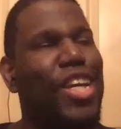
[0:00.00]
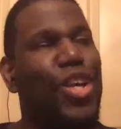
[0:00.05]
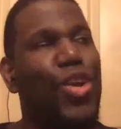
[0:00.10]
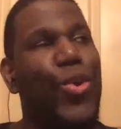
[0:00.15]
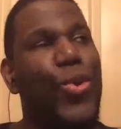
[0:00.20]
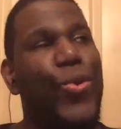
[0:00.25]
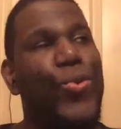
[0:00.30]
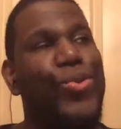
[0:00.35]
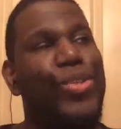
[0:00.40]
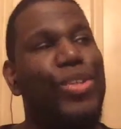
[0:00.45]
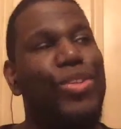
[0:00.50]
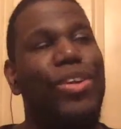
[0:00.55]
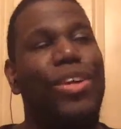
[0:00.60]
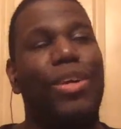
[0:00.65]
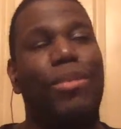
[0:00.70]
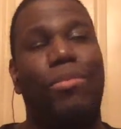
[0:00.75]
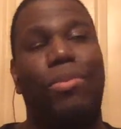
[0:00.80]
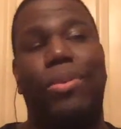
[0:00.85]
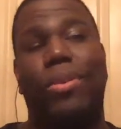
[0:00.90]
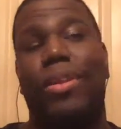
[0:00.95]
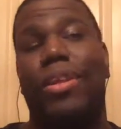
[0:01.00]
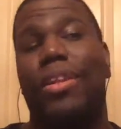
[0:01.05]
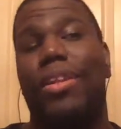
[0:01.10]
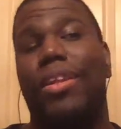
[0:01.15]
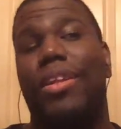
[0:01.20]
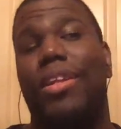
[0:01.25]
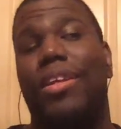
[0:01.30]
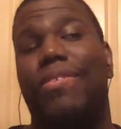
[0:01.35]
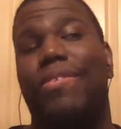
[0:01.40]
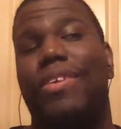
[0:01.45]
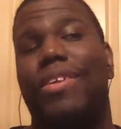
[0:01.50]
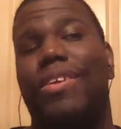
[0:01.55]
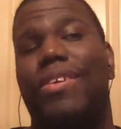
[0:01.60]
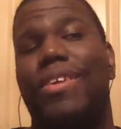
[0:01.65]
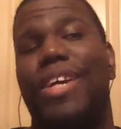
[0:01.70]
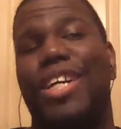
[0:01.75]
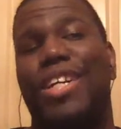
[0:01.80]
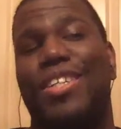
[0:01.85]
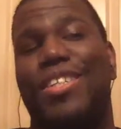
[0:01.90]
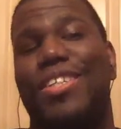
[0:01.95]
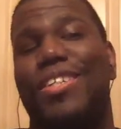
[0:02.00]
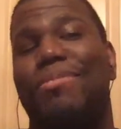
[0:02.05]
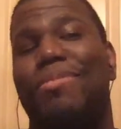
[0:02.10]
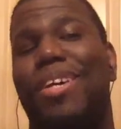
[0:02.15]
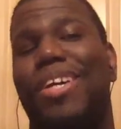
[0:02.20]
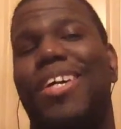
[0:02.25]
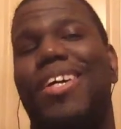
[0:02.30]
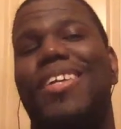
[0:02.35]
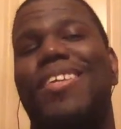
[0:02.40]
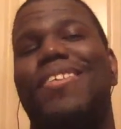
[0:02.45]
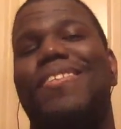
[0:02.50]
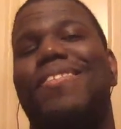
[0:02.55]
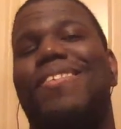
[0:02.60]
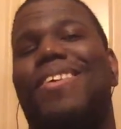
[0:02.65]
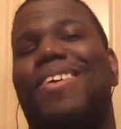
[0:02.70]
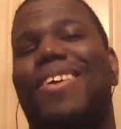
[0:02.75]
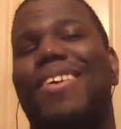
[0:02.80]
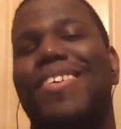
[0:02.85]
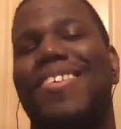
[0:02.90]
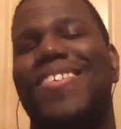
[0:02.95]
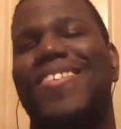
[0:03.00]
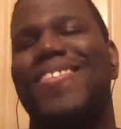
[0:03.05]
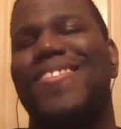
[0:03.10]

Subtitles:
goes into a completely different direction, man. Because